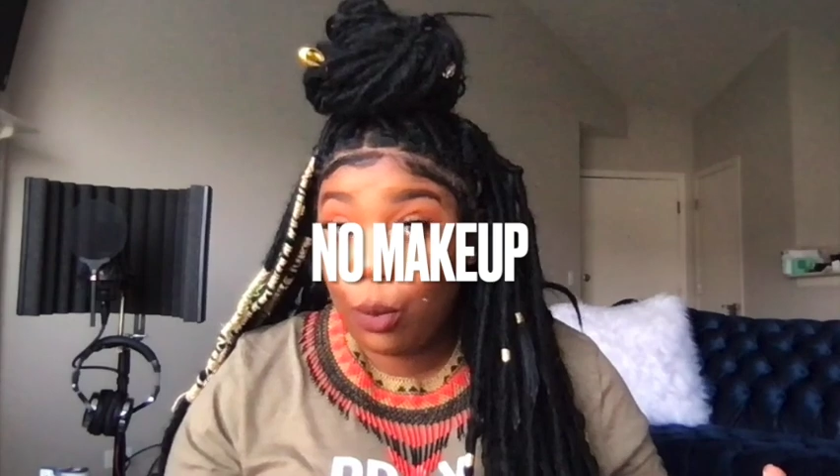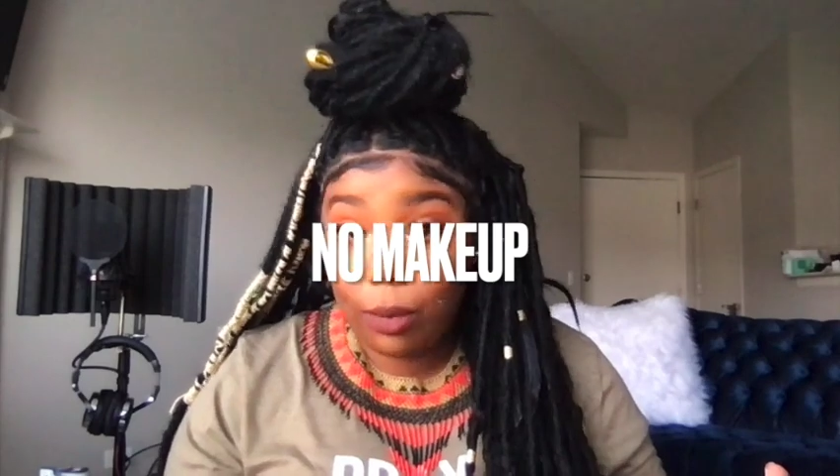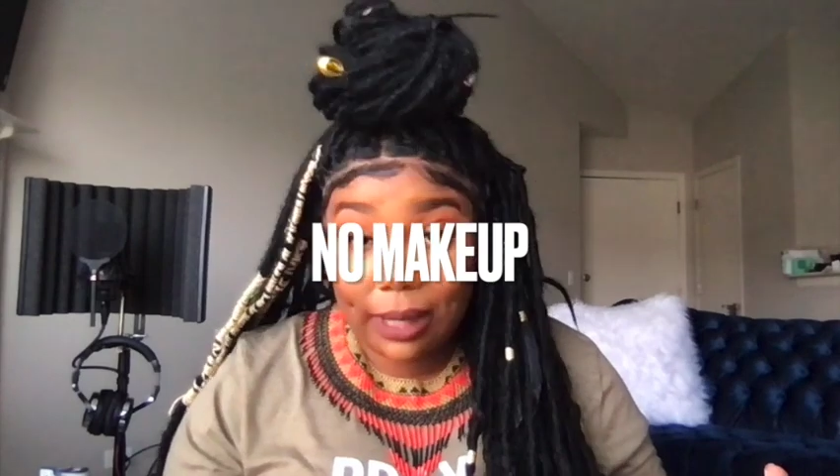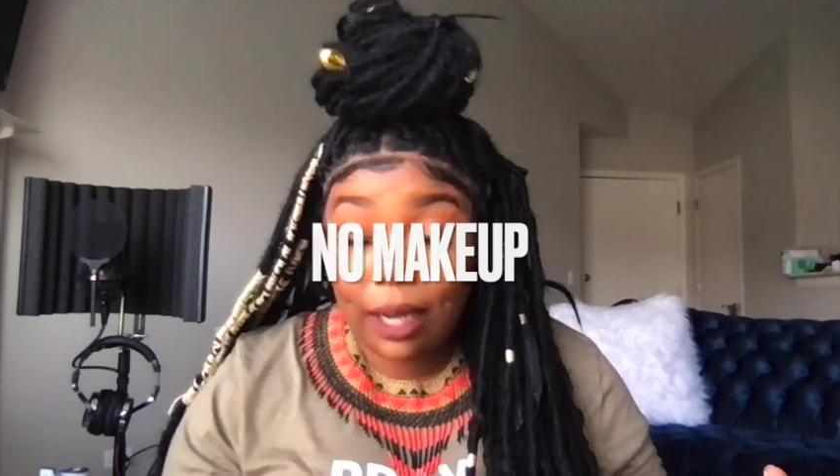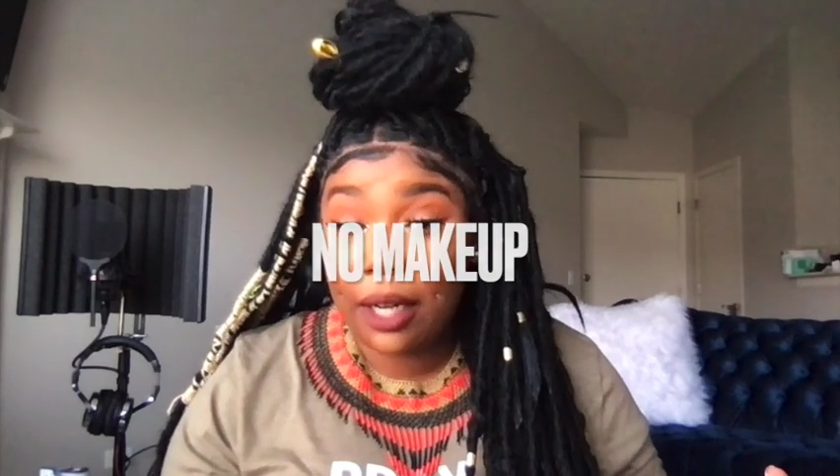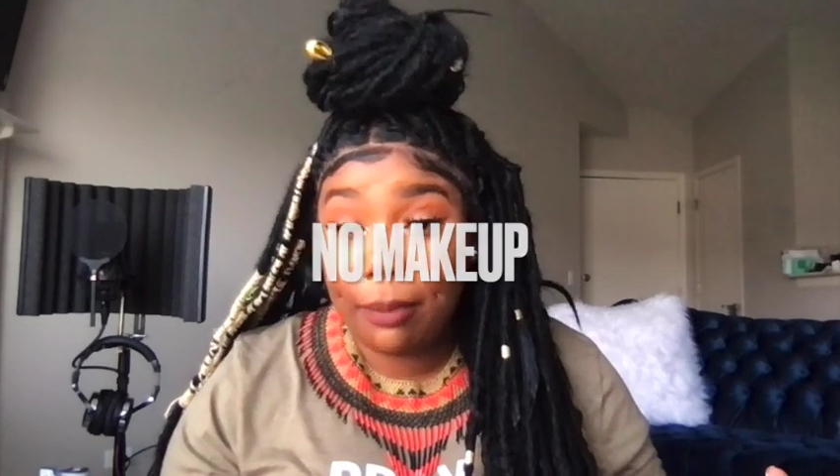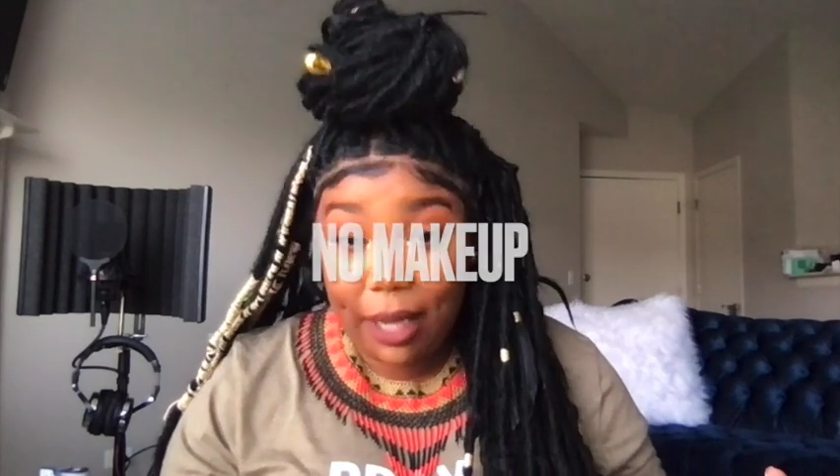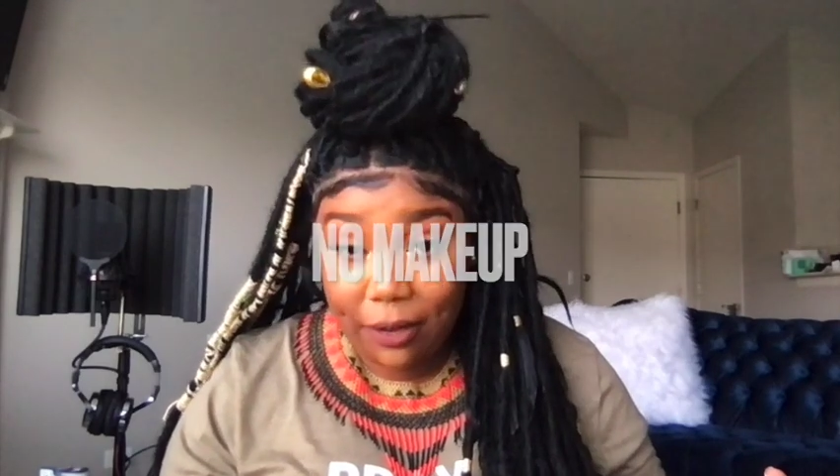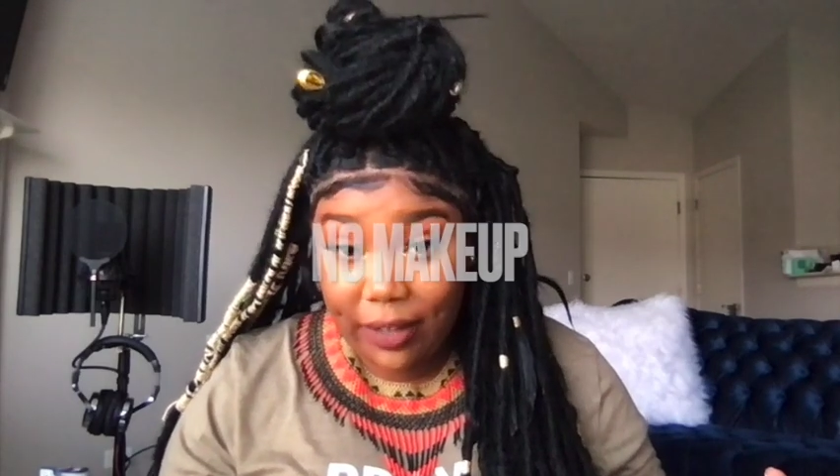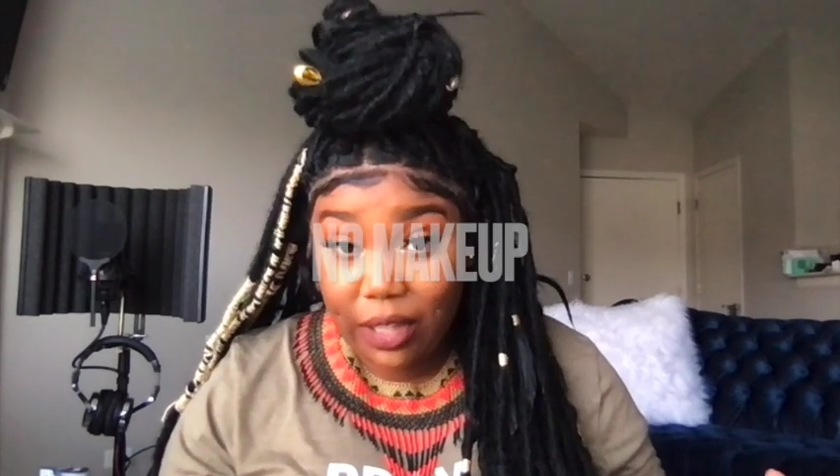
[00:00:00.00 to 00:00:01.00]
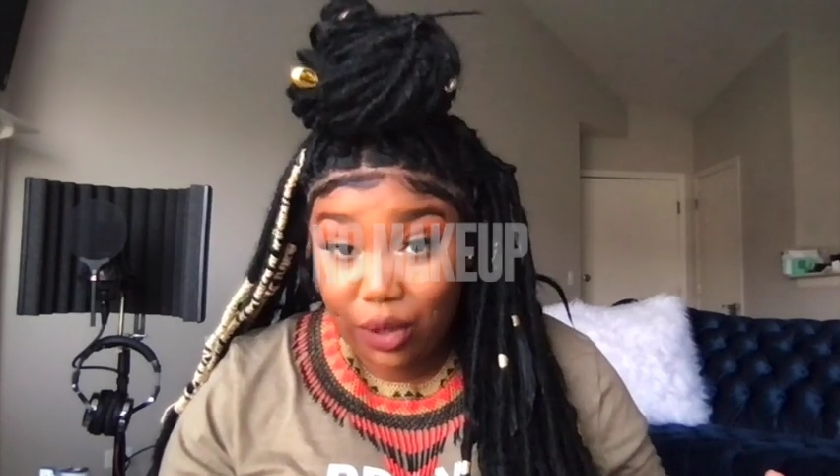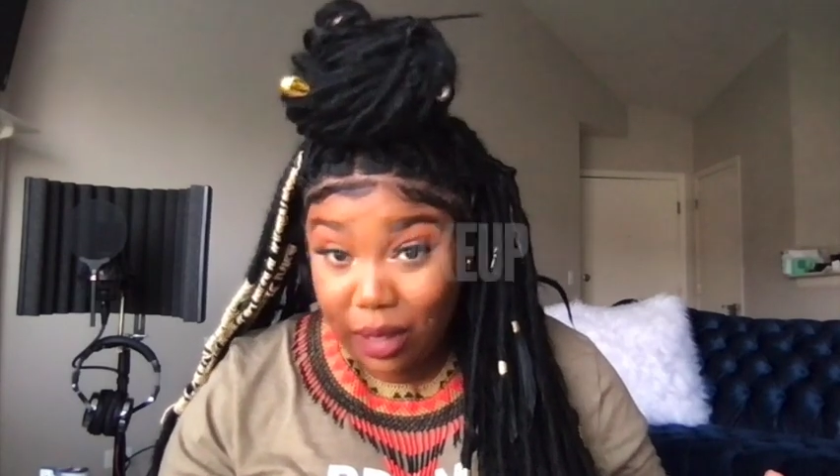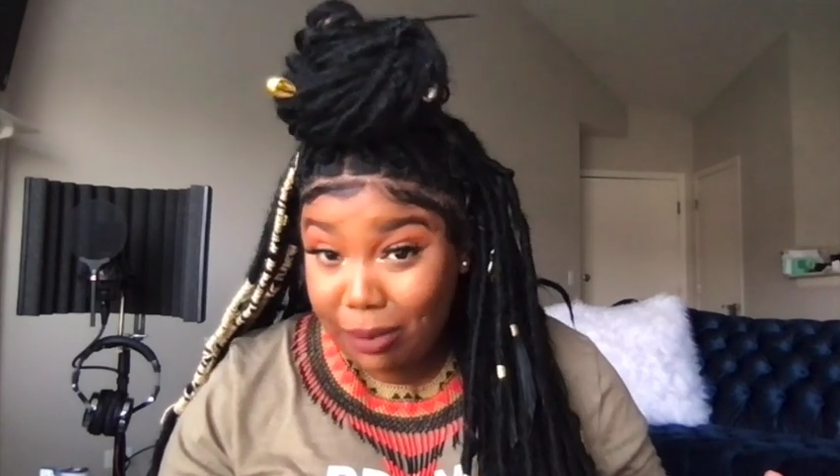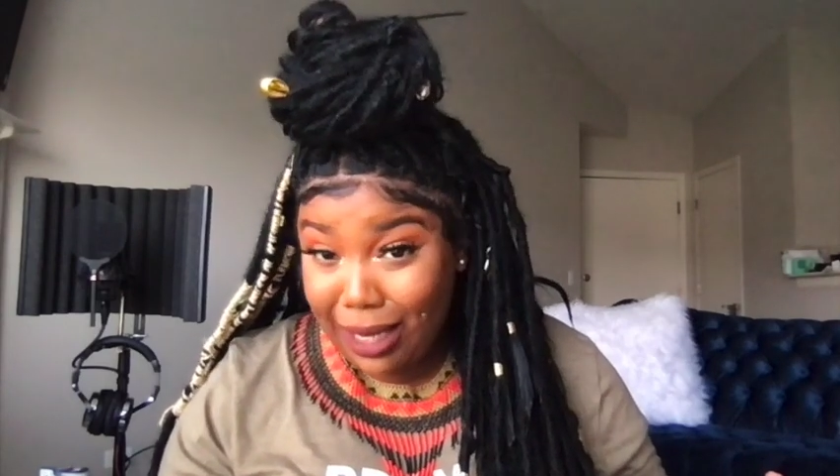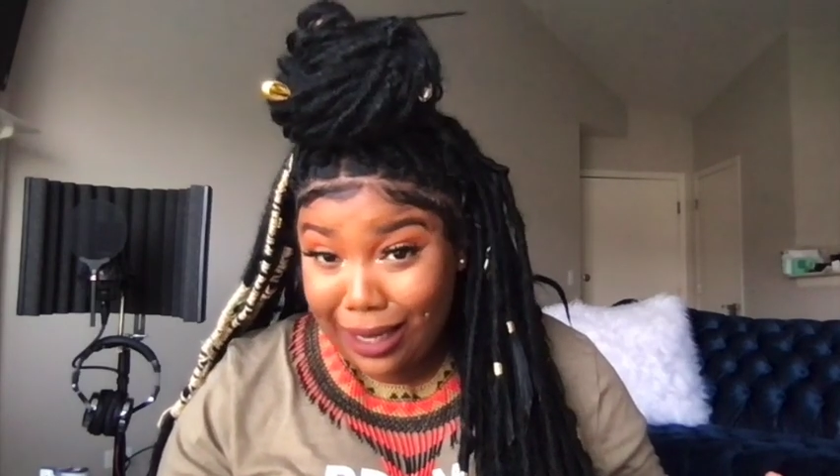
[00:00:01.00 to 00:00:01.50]
we was out here barefaced. You
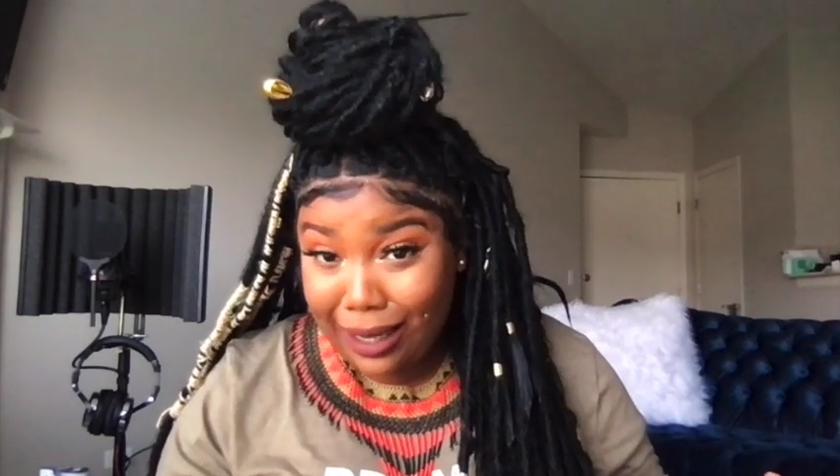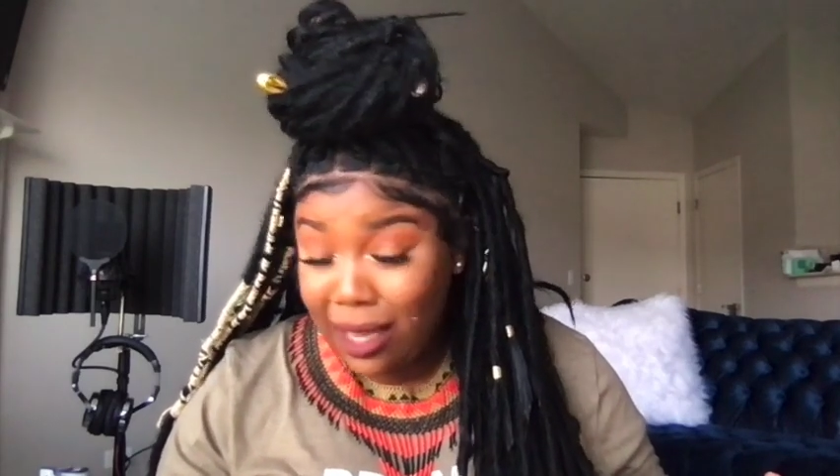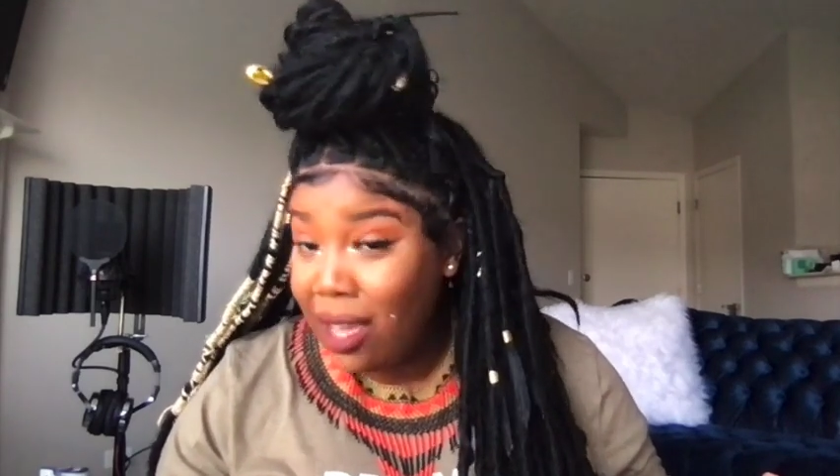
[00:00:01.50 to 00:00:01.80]
hear me?